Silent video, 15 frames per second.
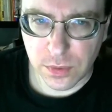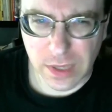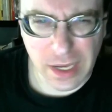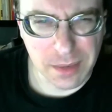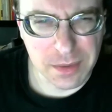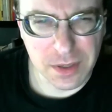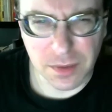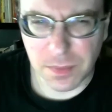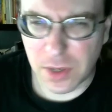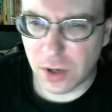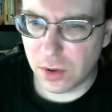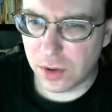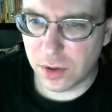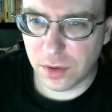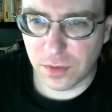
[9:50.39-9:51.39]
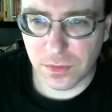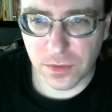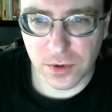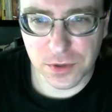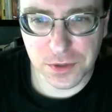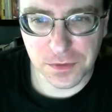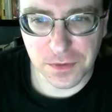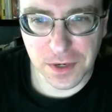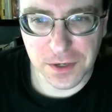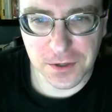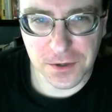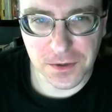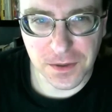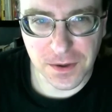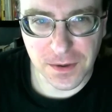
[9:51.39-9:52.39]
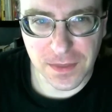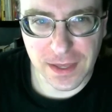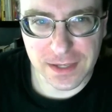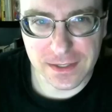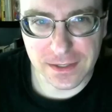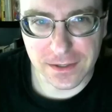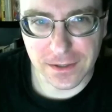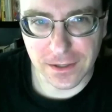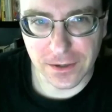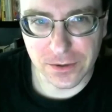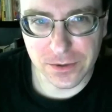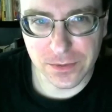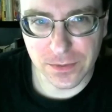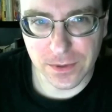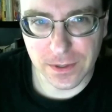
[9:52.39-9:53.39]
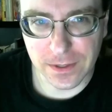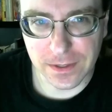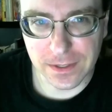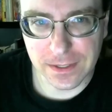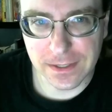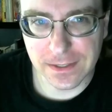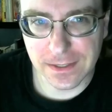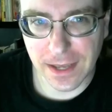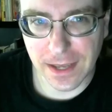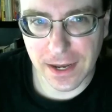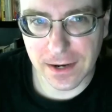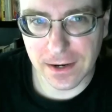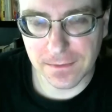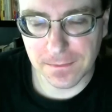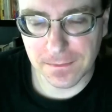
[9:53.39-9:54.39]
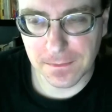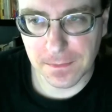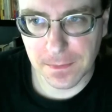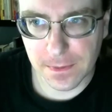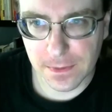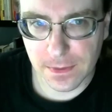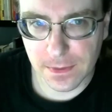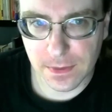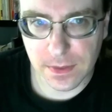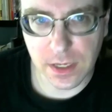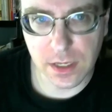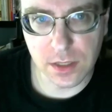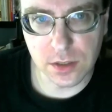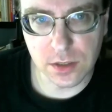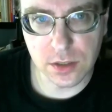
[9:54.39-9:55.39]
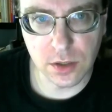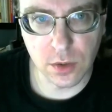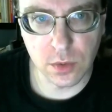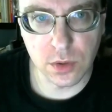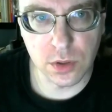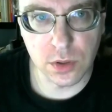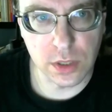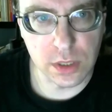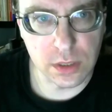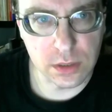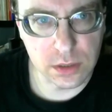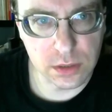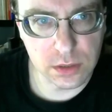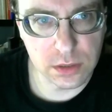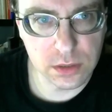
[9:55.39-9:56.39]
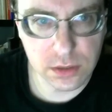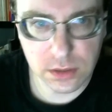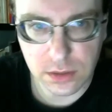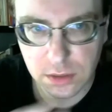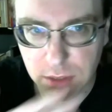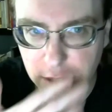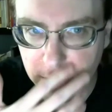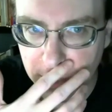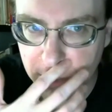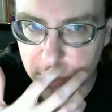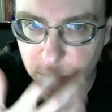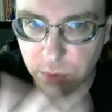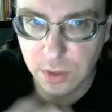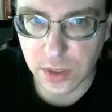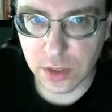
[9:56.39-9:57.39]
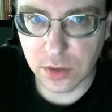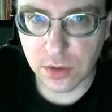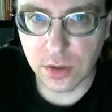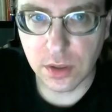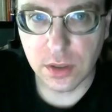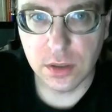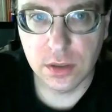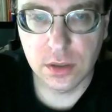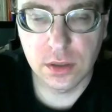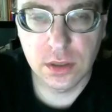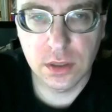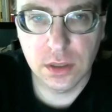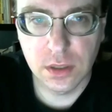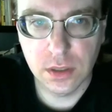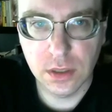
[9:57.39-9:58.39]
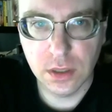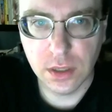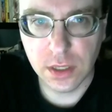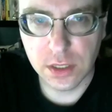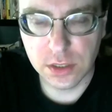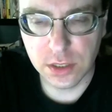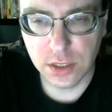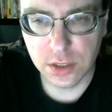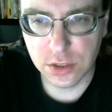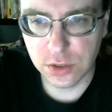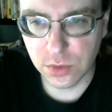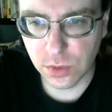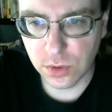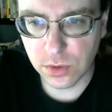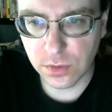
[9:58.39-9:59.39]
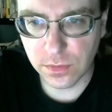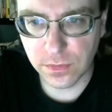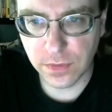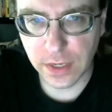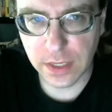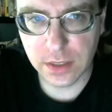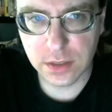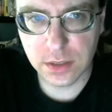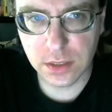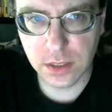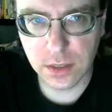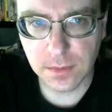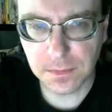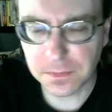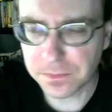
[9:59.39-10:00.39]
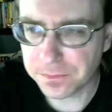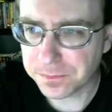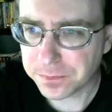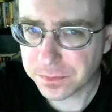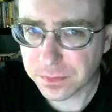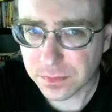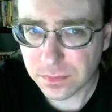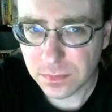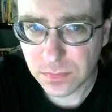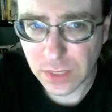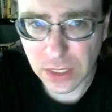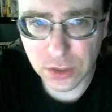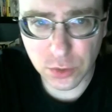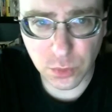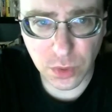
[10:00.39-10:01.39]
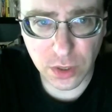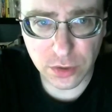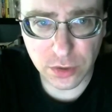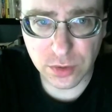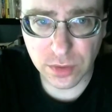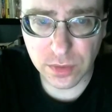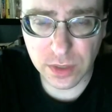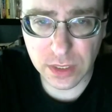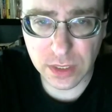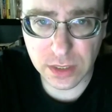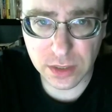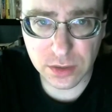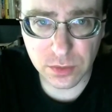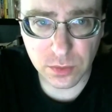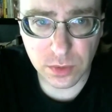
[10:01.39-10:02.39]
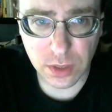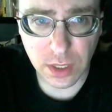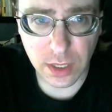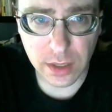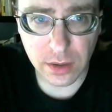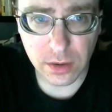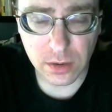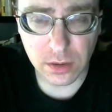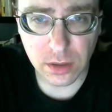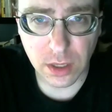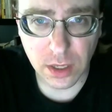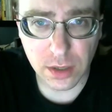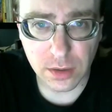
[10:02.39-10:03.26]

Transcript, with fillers: Captain America, the first Avenger, though, that's a close one, because that is so good. It's really good. As a historical fantasy, it's well driven, it doesn't rely on a lot